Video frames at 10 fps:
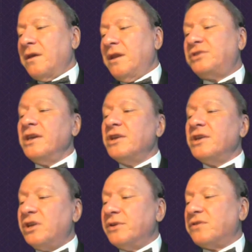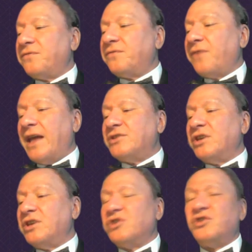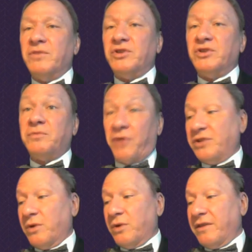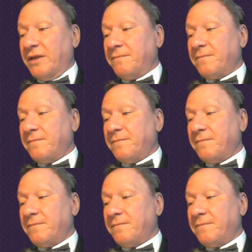Listing a series of financing achievements is praiseworthy.